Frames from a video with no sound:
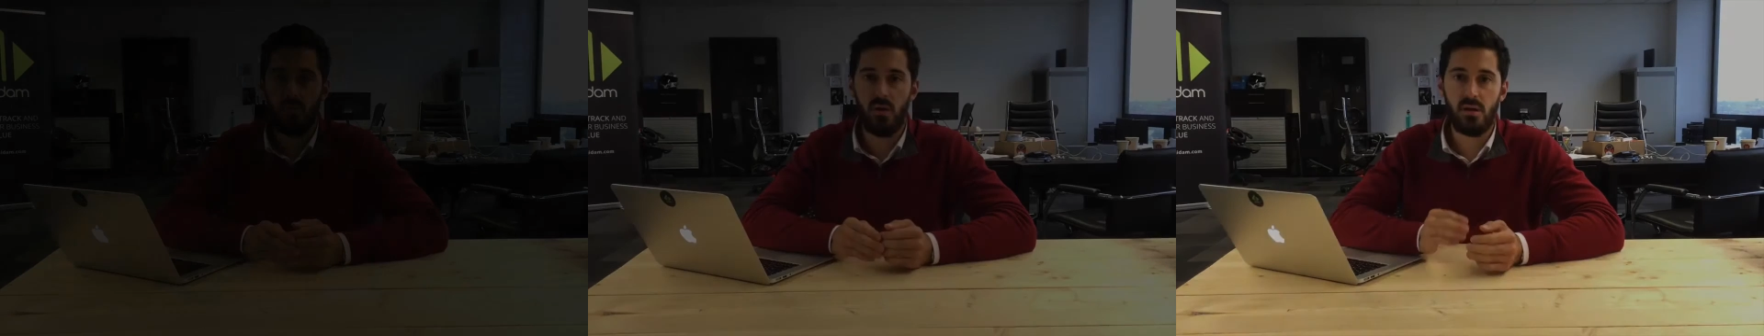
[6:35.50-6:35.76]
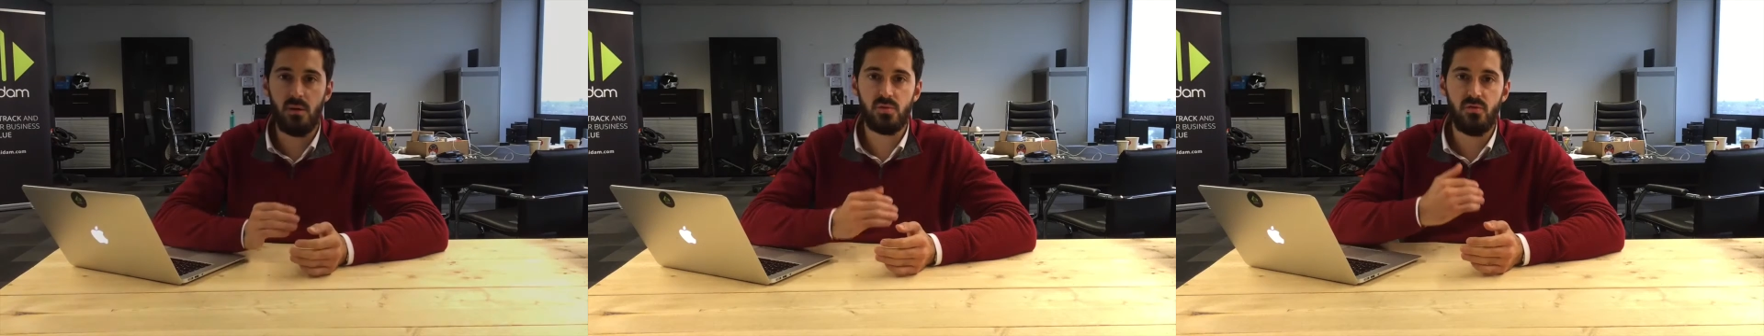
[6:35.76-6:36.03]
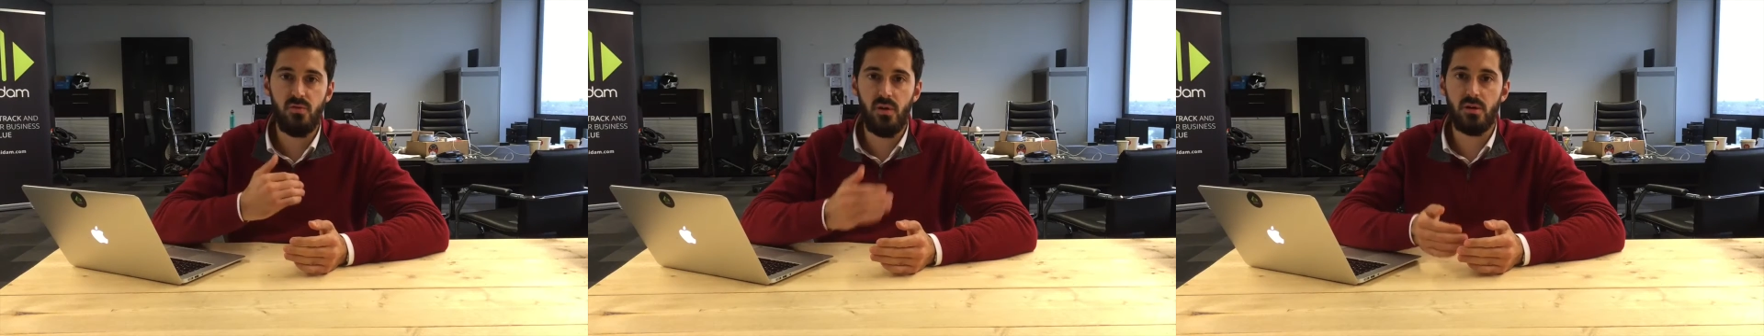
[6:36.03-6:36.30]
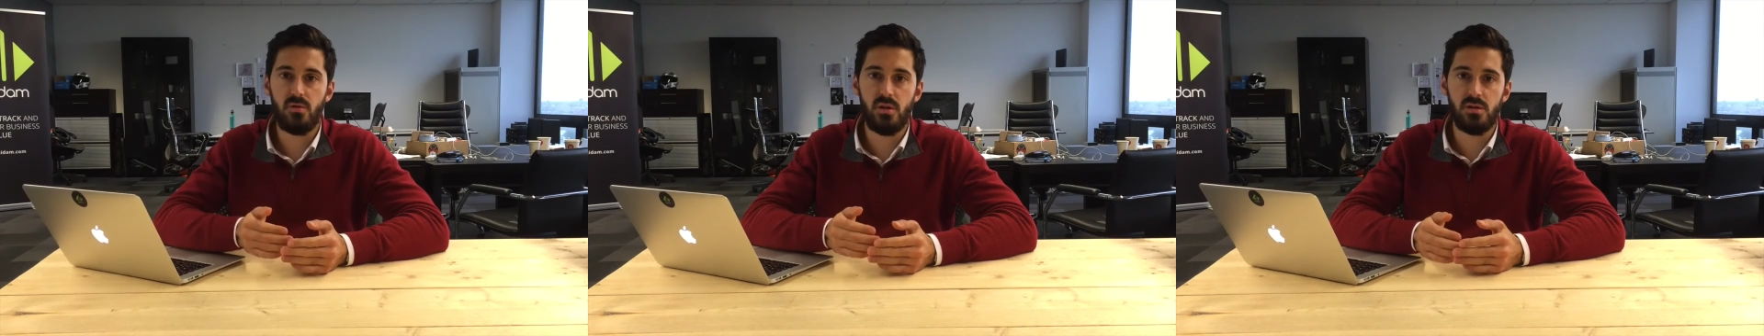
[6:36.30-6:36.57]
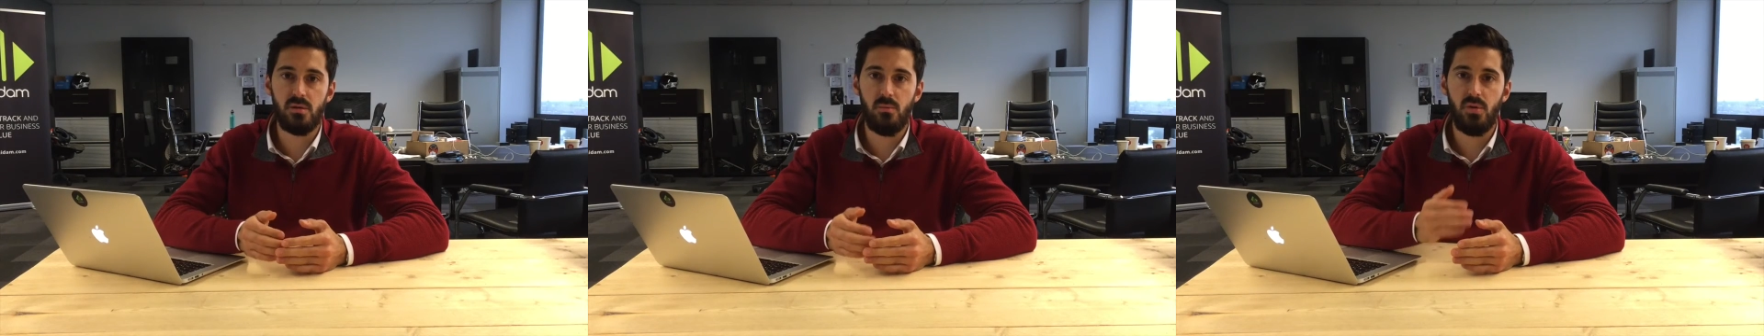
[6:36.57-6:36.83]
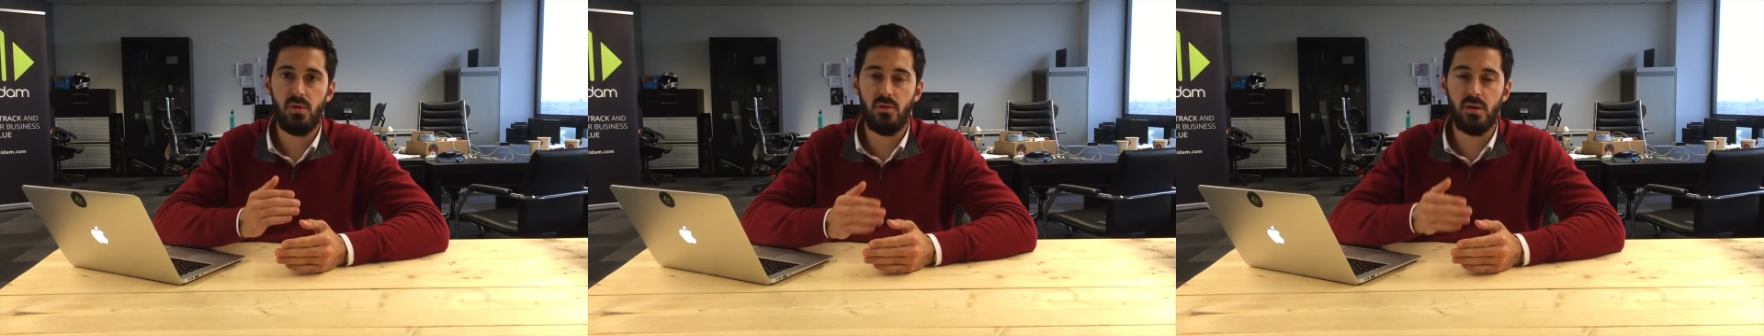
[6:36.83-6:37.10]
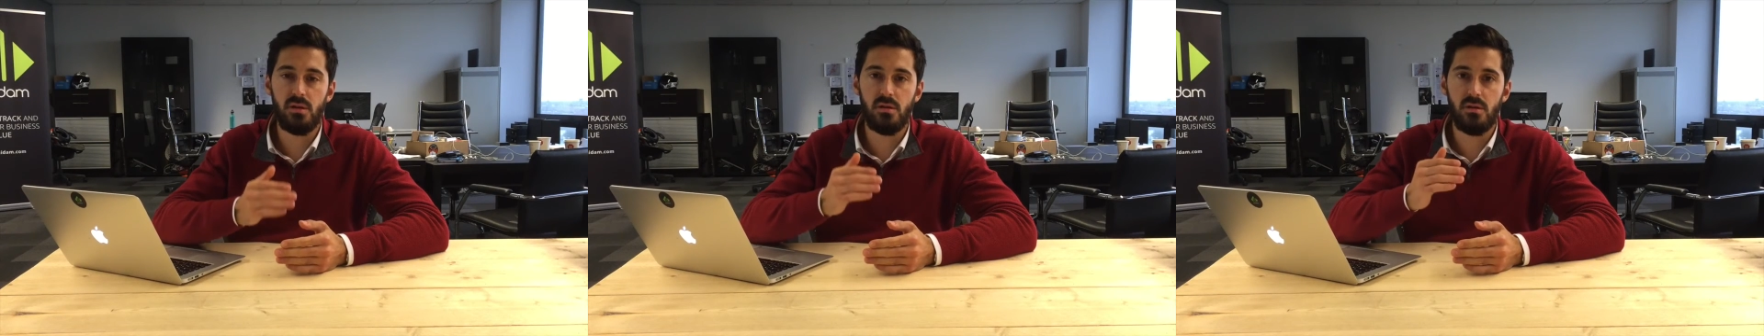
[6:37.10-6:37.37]
When it comes to fundraising, burn
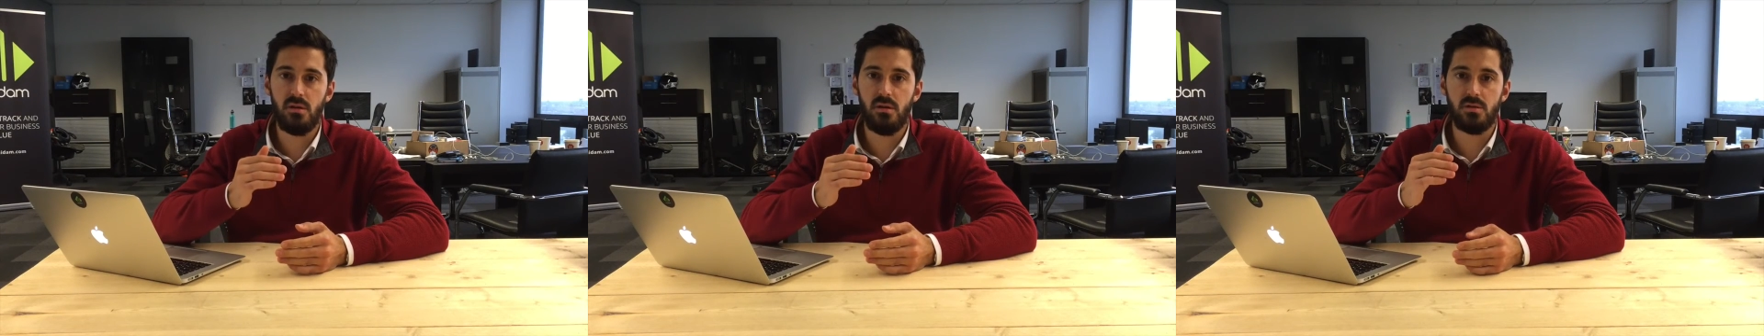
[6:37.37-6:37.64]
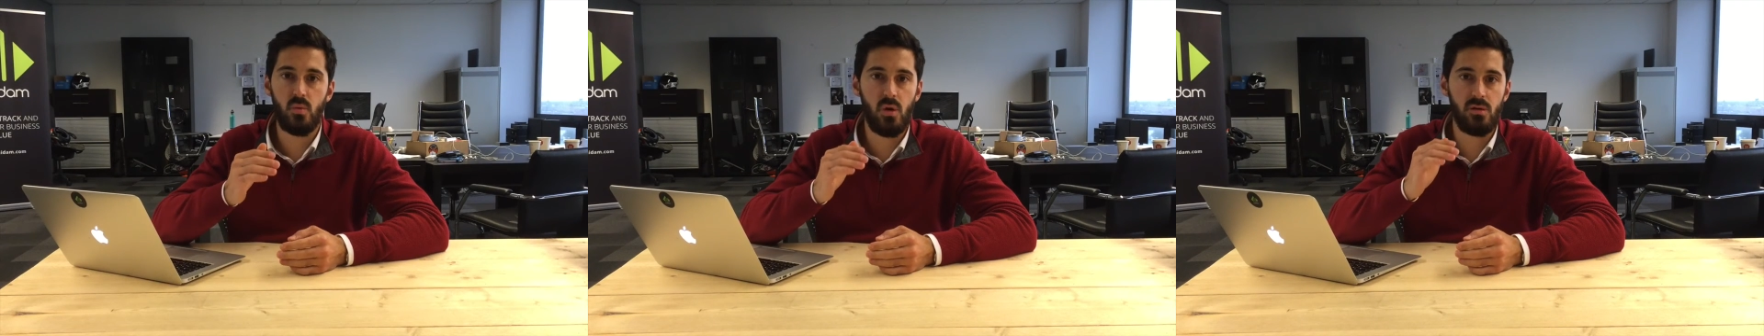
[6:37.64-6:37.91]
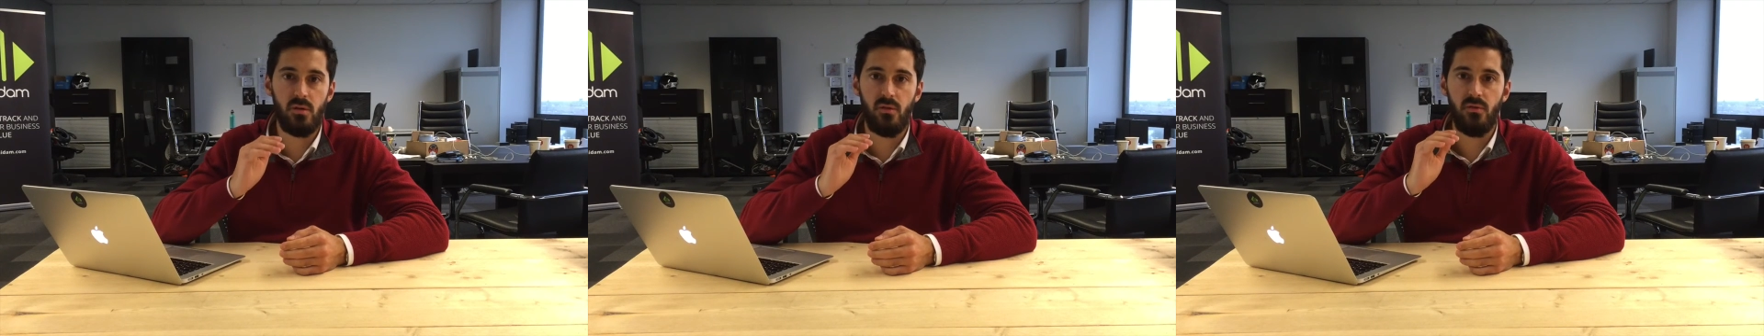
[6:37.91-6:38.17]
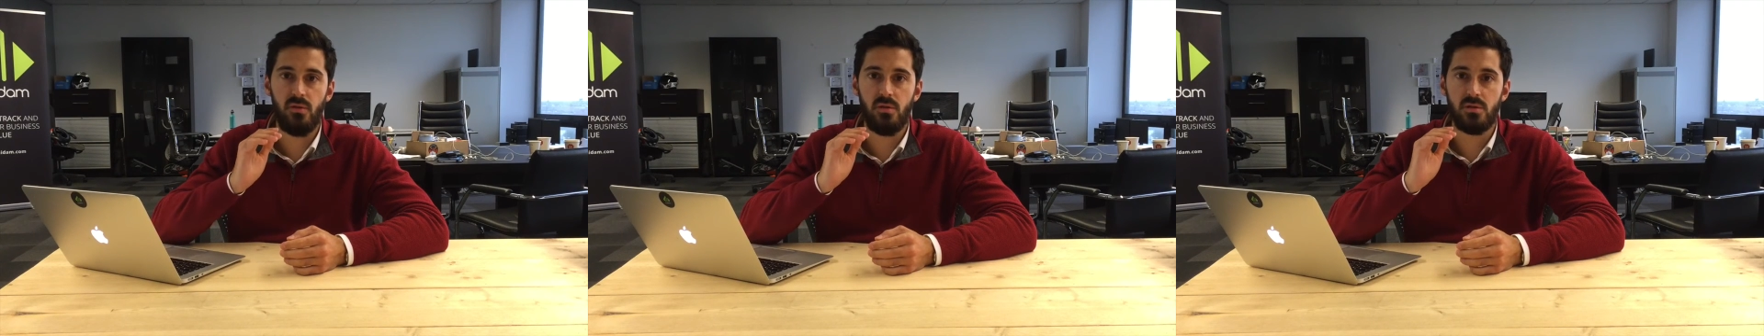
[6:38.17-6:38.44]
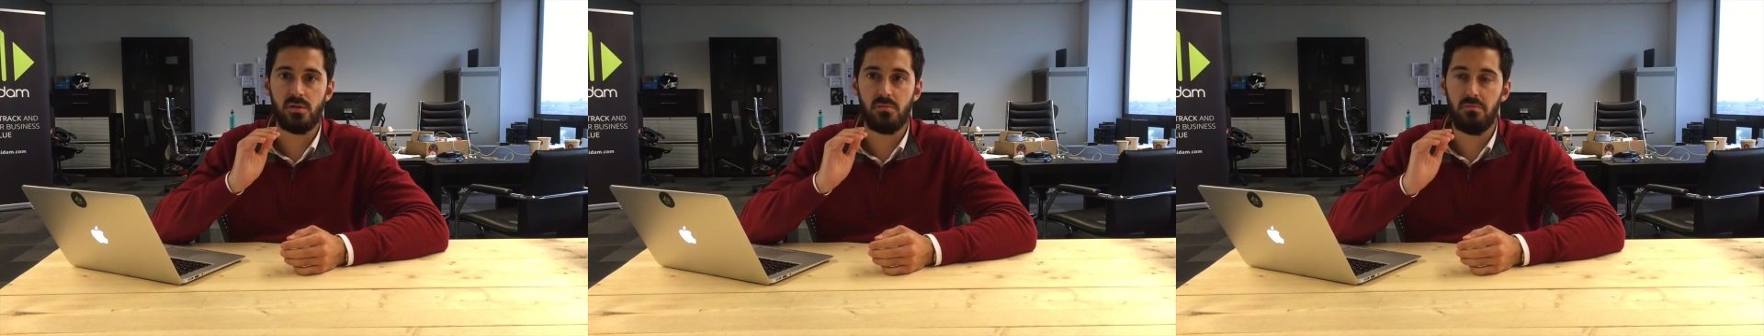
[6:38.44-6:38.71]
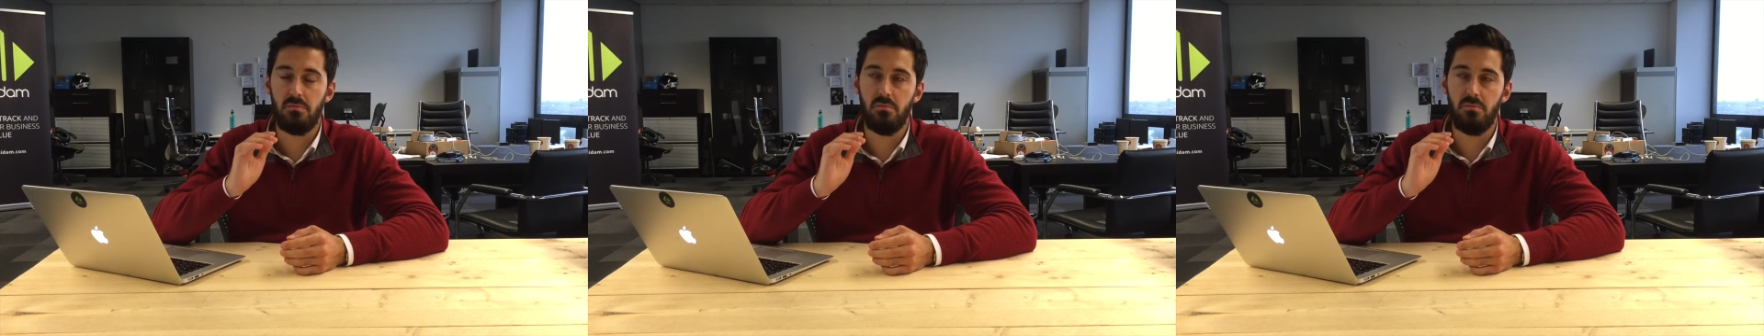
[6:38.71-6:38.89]
rate is one of the first,